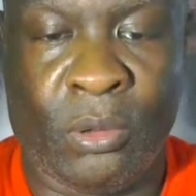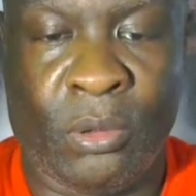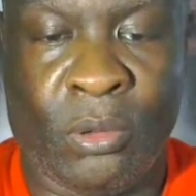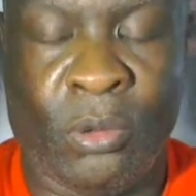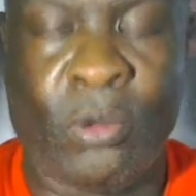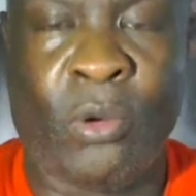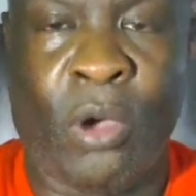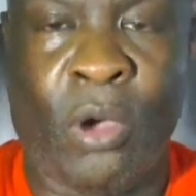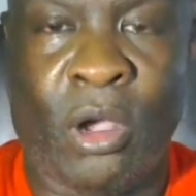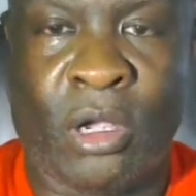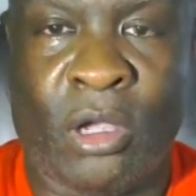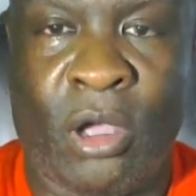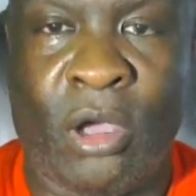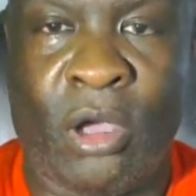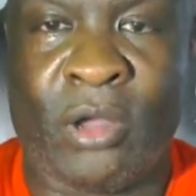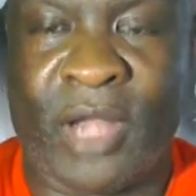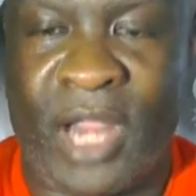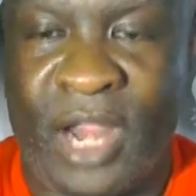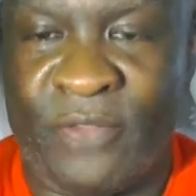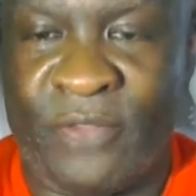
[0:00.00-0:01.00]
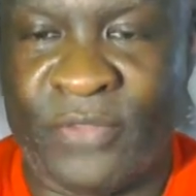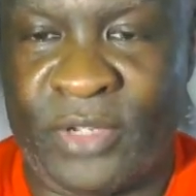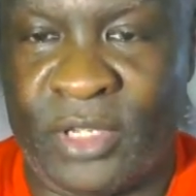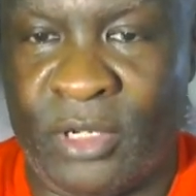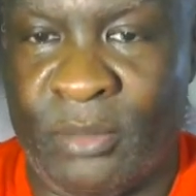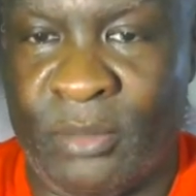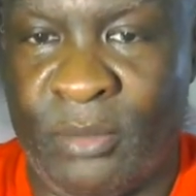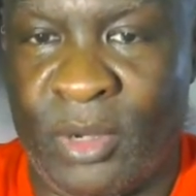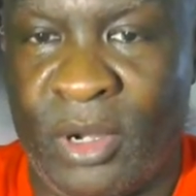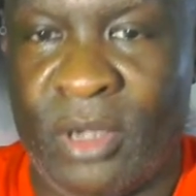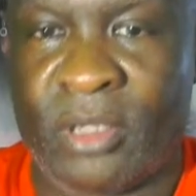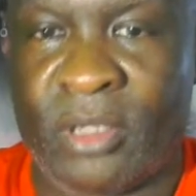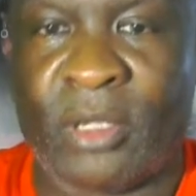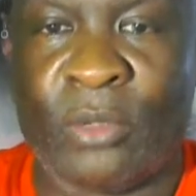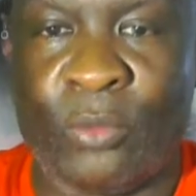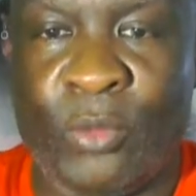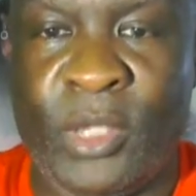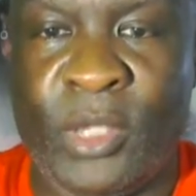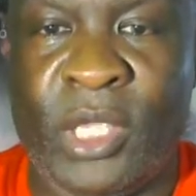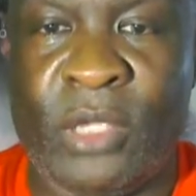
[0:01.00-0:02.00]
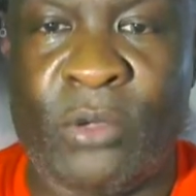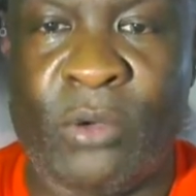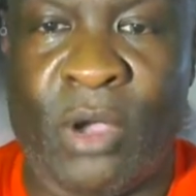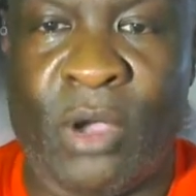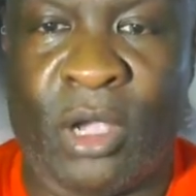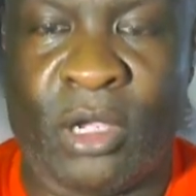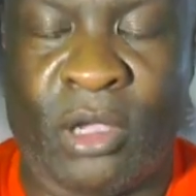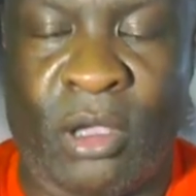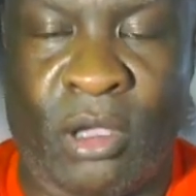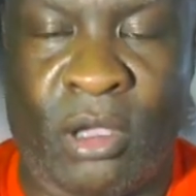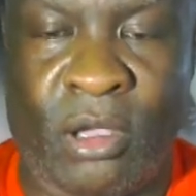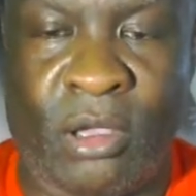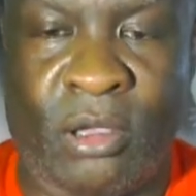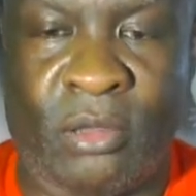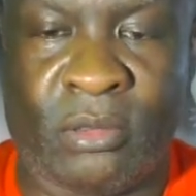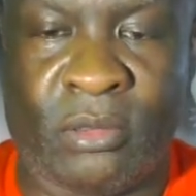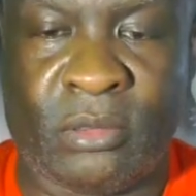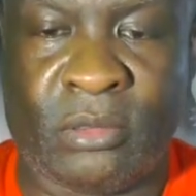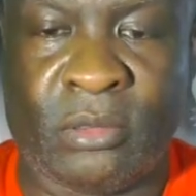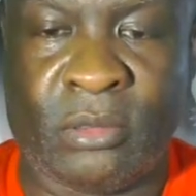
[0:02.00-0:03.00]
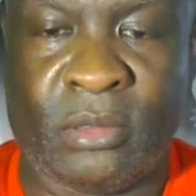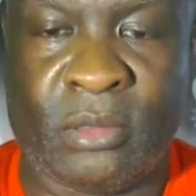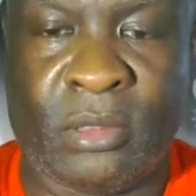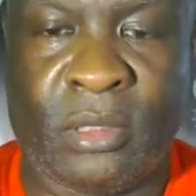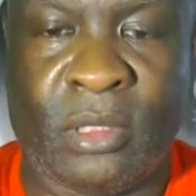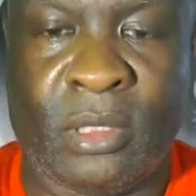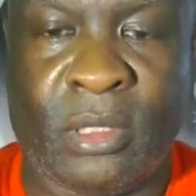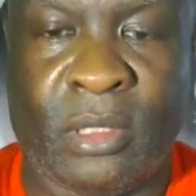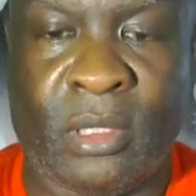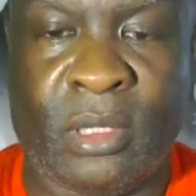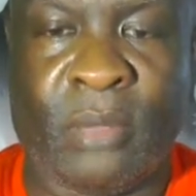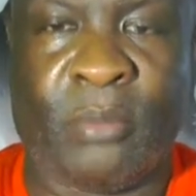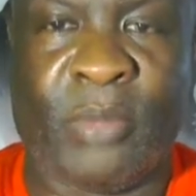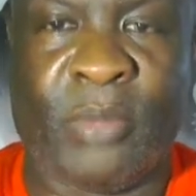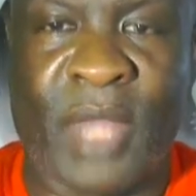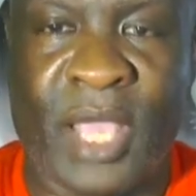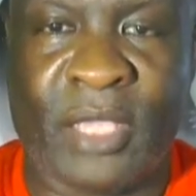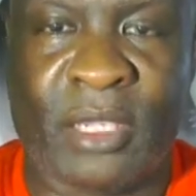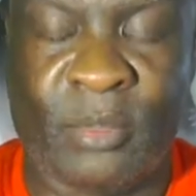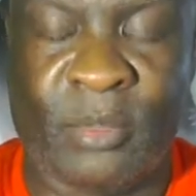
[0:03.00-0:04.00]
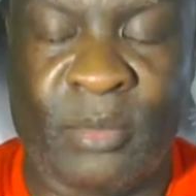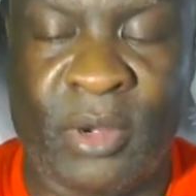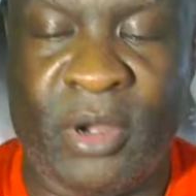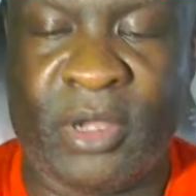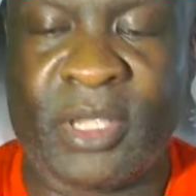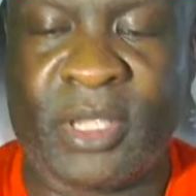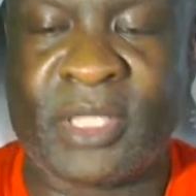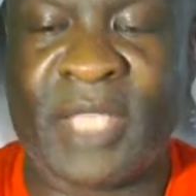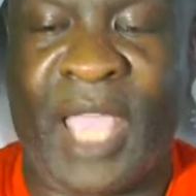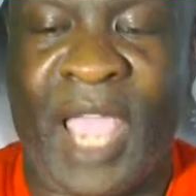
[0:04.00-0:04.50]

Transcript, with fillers: who are called African American, we who are called Black Americans,